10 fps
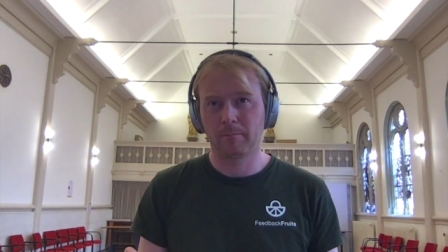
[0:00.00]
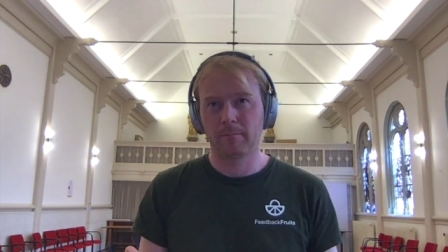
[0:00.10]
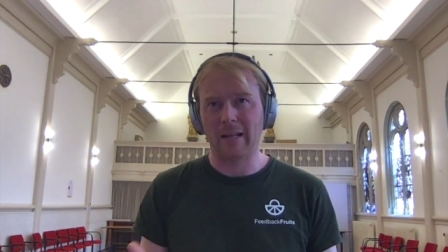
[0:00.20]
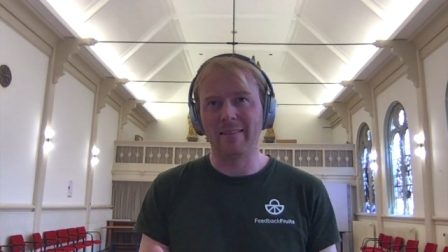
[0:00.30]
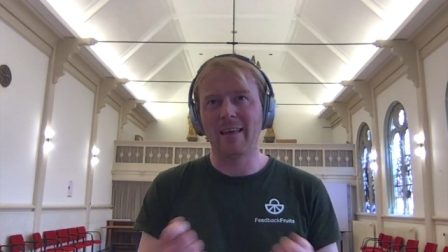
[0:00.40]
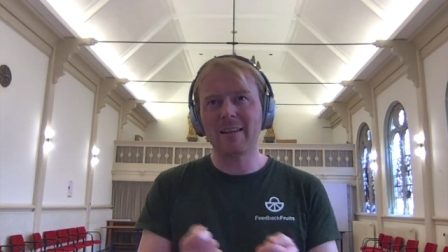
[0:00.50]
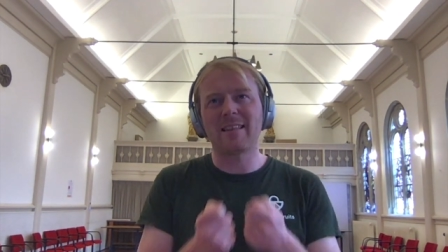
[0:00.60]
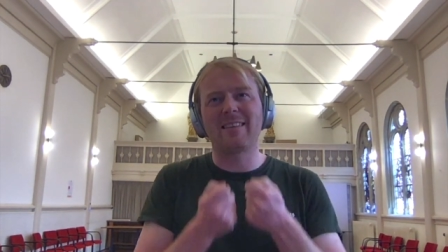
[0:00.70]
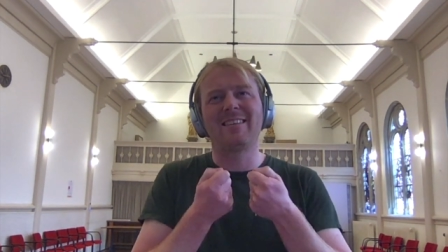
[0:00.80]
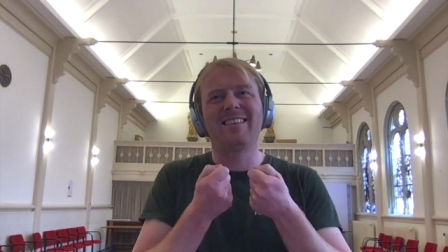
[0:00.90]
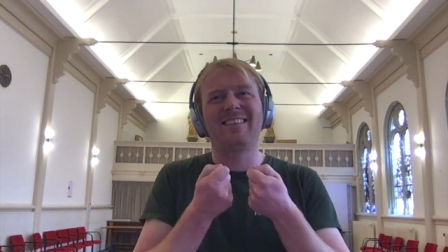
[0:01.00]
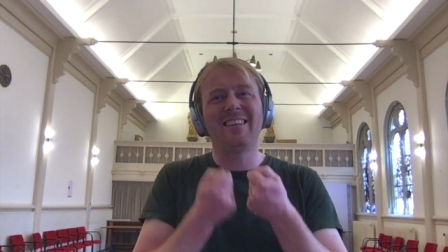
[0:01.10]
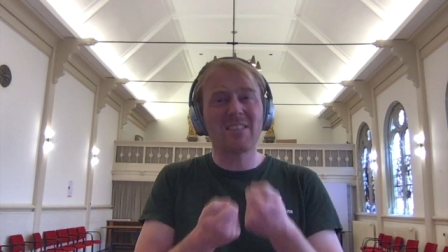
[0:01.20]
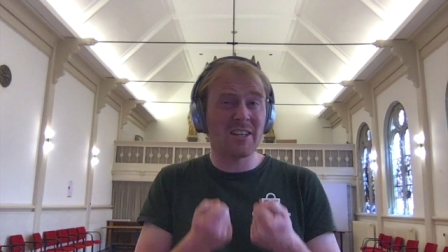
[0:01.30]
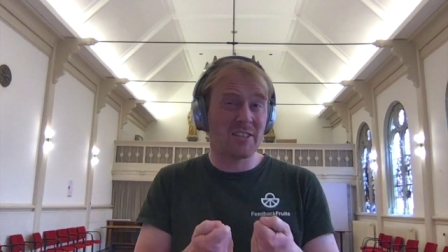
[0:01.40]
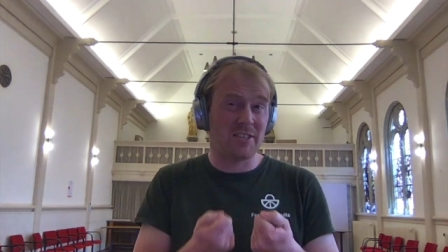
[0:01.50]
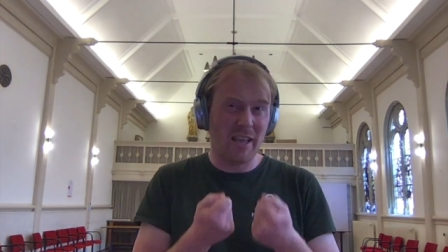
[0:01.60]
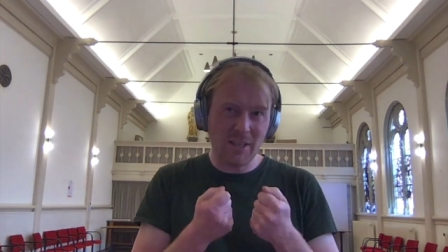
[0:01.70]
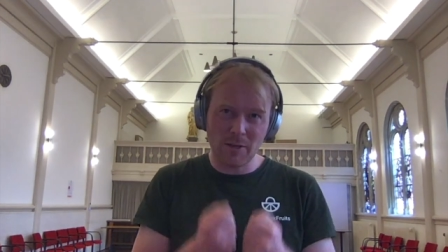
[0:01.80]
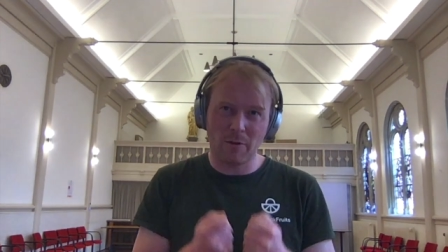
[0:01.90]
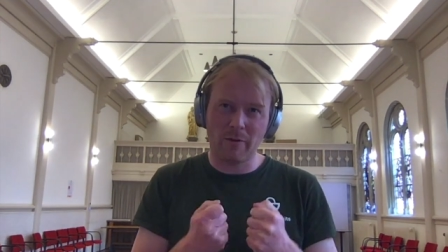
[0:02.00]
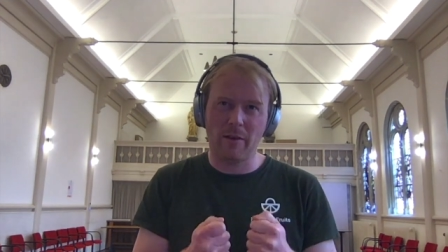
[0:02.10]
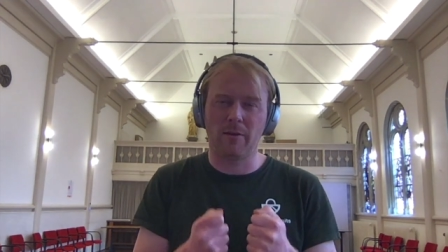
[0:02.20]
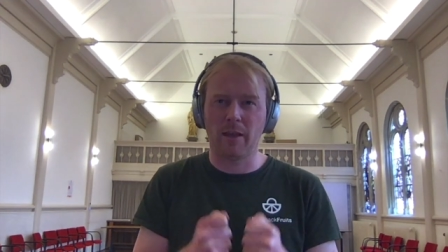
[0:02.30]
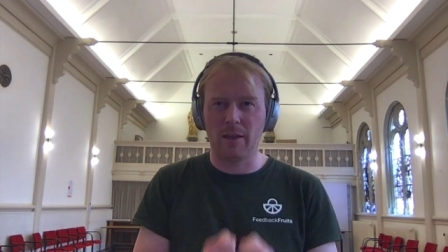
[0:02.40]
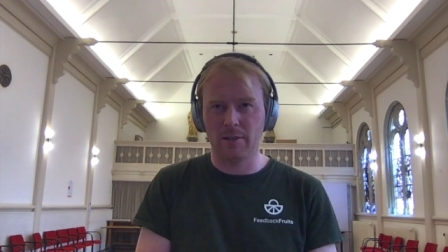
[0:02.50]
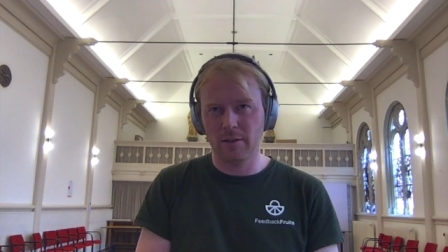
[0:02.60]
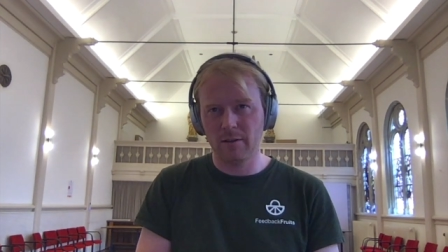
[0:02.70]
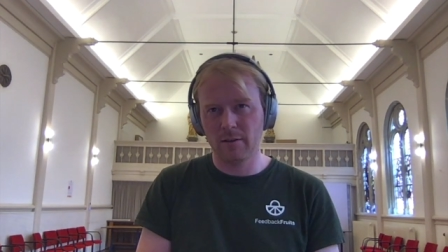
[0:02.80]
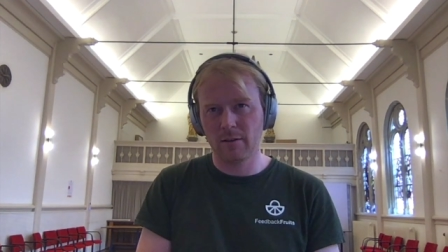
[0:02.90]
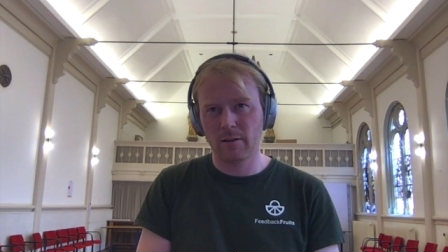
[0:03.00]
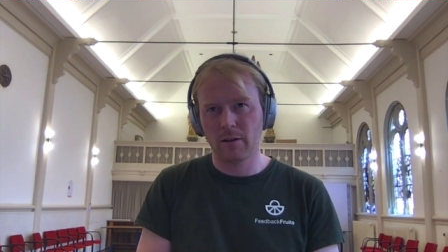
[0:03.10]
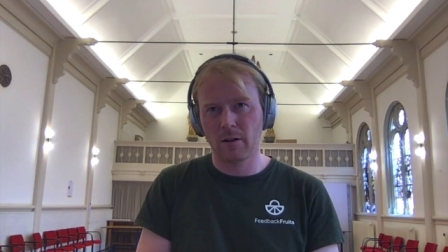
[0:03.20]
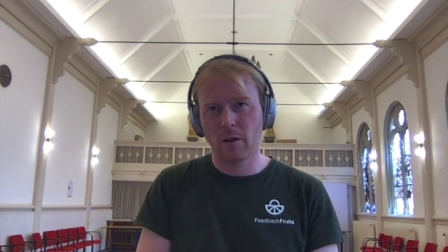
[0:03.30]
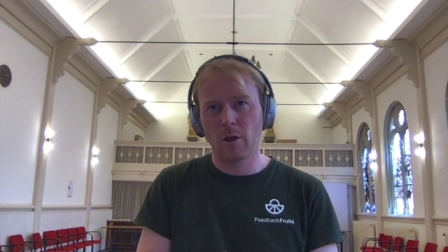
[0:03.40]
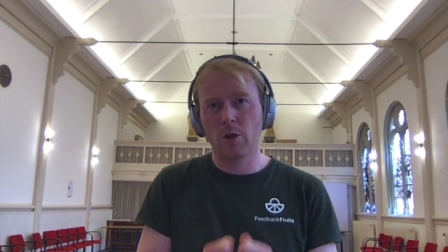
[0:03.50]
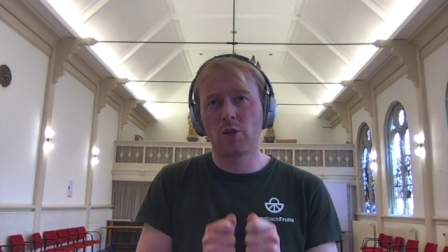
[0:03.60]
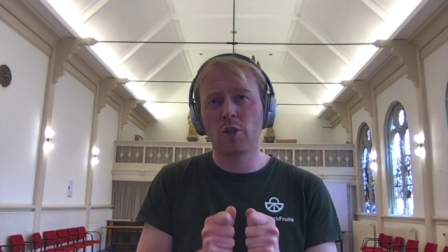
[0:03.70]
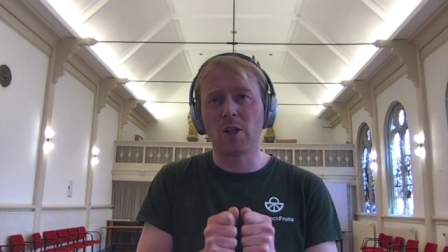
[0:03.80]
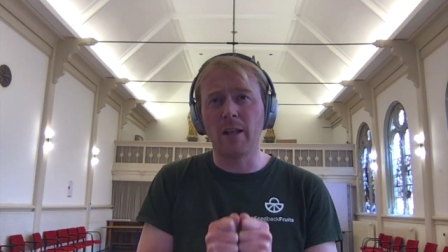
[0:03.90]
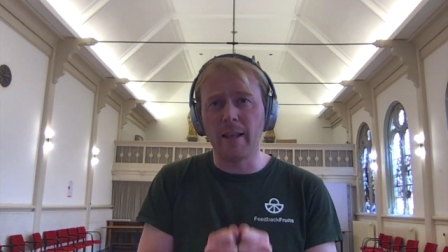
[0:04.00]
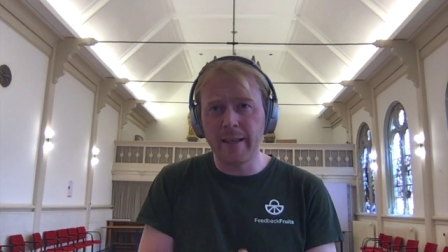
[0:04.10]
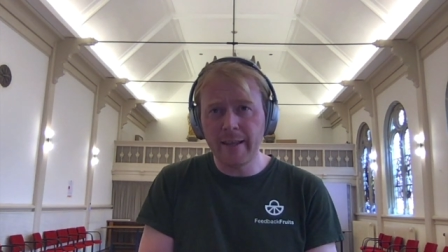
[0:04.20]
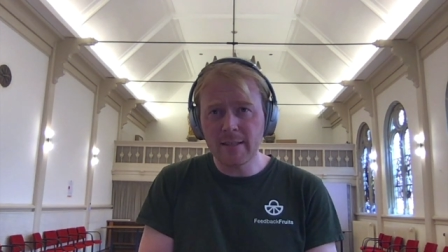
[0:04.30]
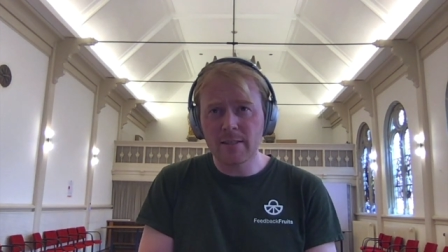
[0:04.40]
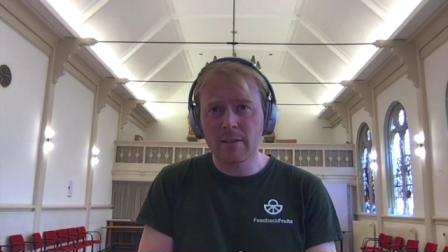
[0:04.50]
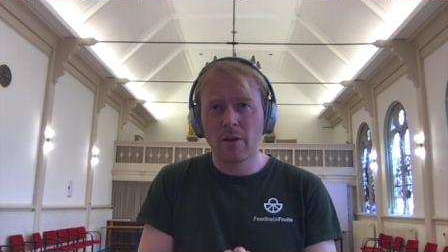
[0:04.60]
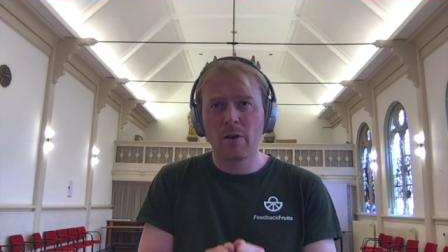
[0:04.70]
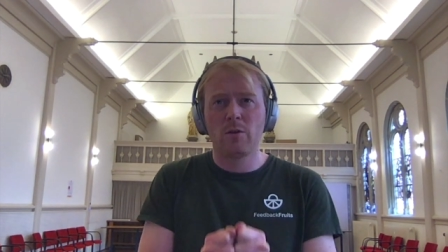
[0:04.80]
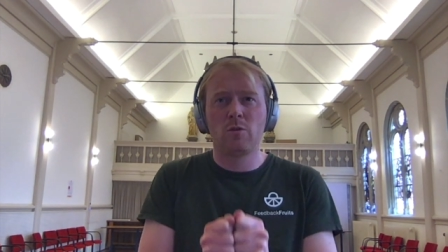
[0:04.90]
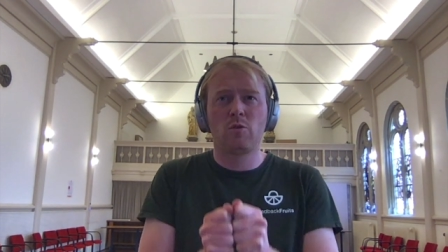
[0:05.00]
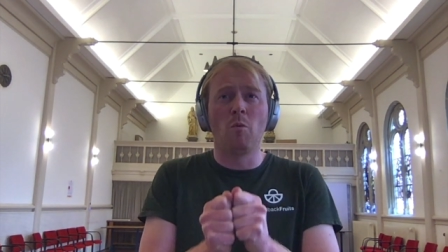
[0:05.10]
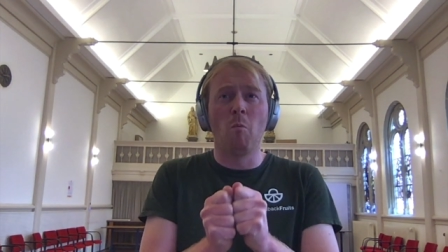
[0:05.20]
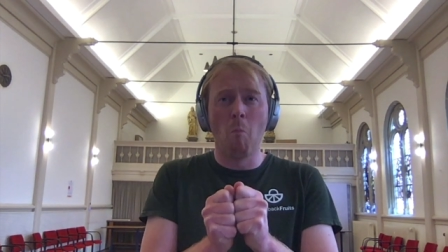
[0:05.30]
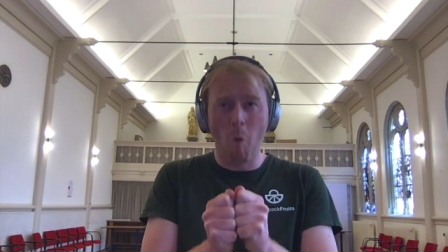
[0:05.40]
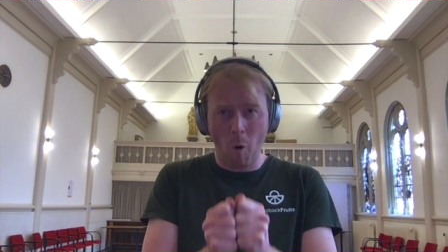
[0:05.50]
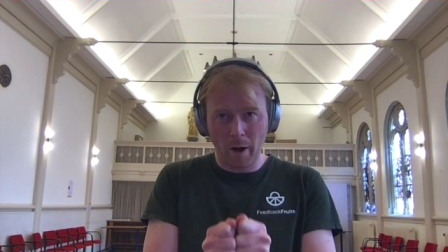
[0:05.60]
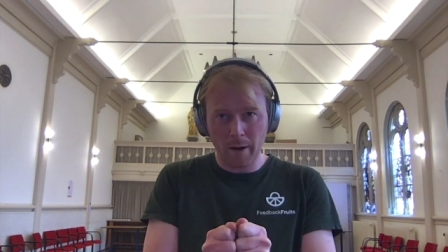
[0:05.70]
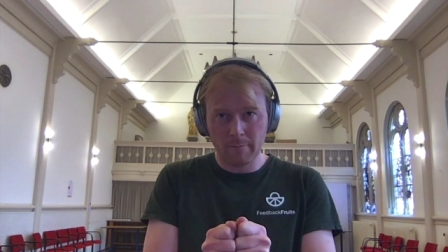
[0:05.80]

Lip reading: And that is that digitalization of education should lead to more